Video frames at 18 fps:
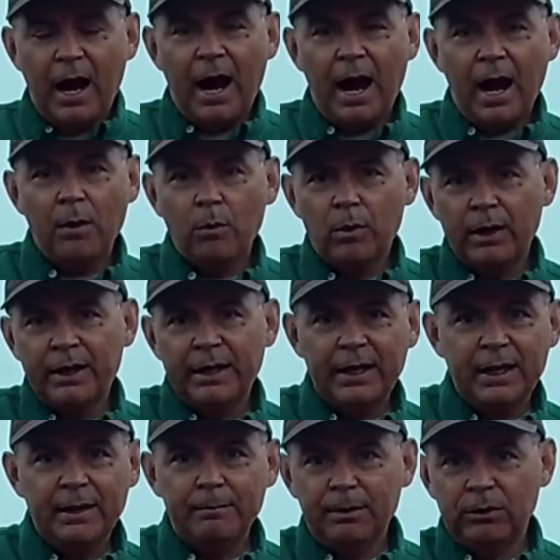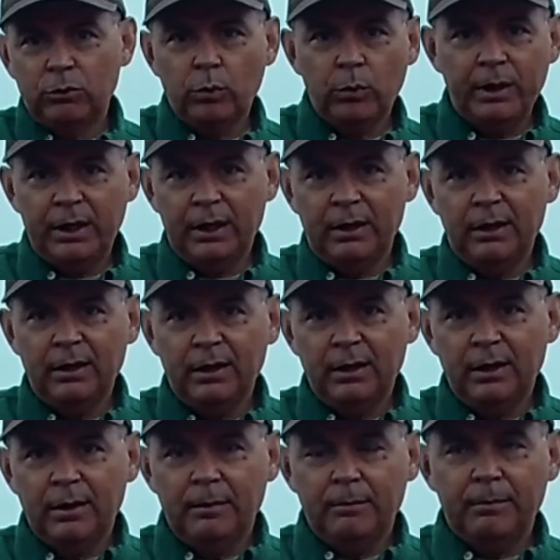I want to get in between,
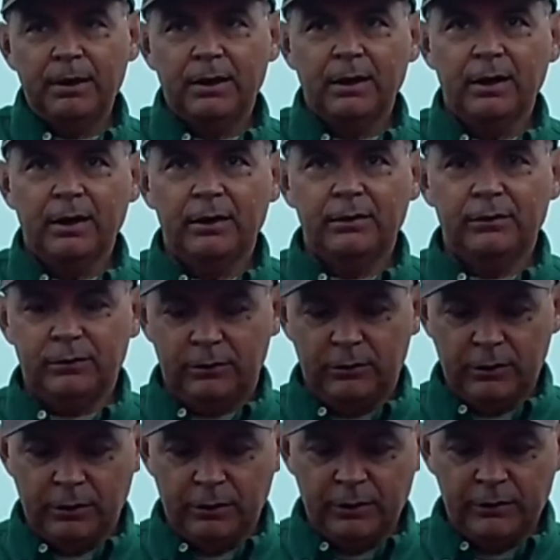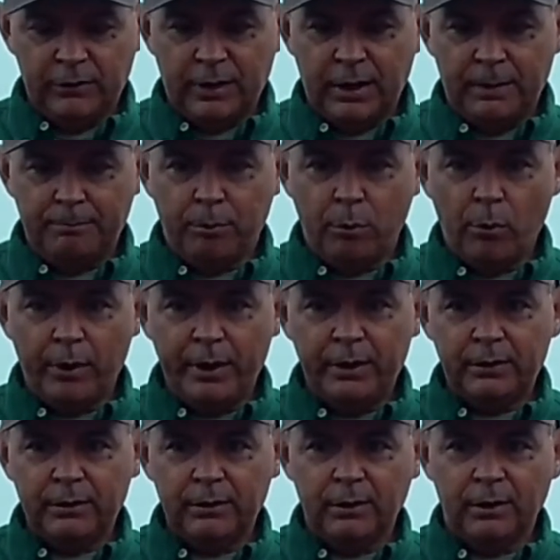because there is a
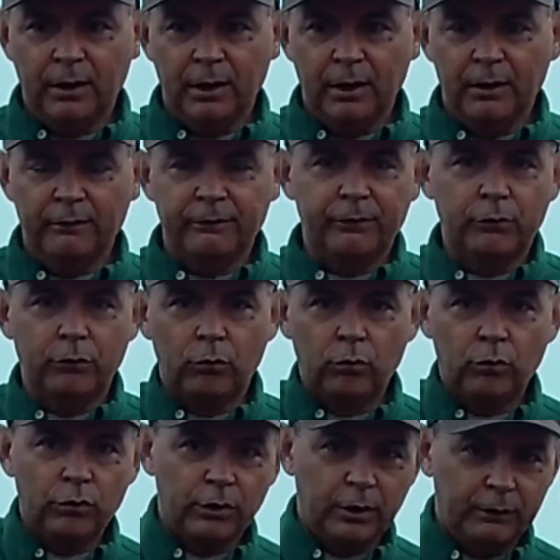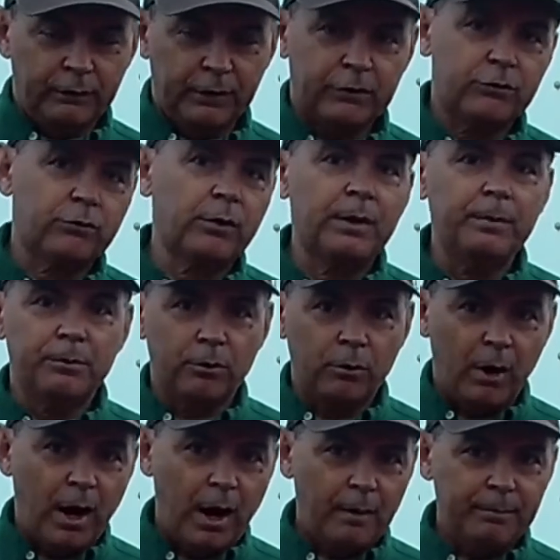point of extreme
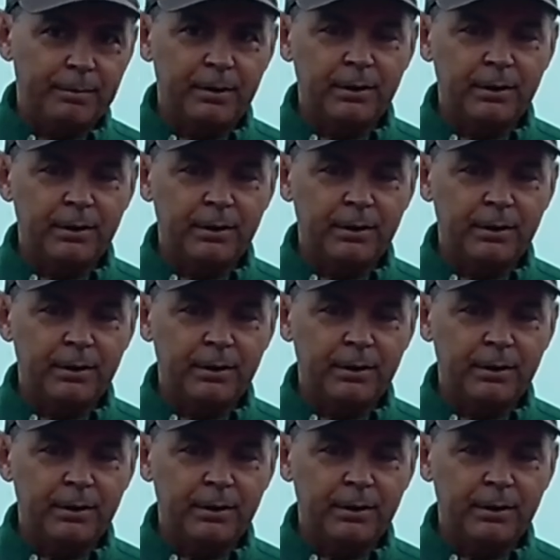drop,